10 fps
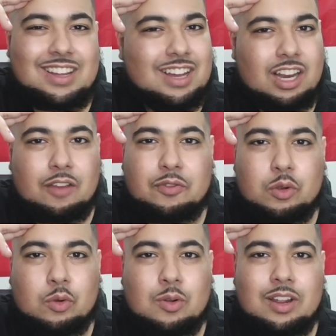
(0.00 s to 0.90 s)
I love you
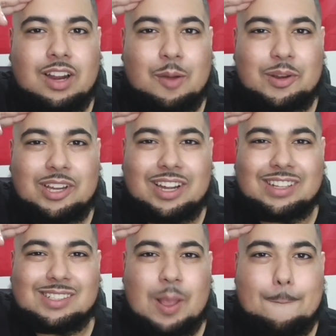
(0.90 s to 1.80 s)
all. Come on, you
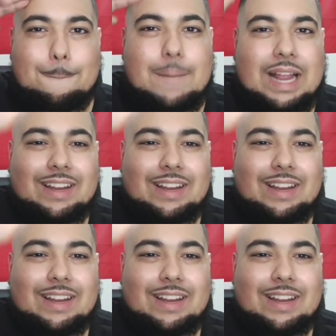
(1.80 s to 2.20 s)
Gunners. Bye.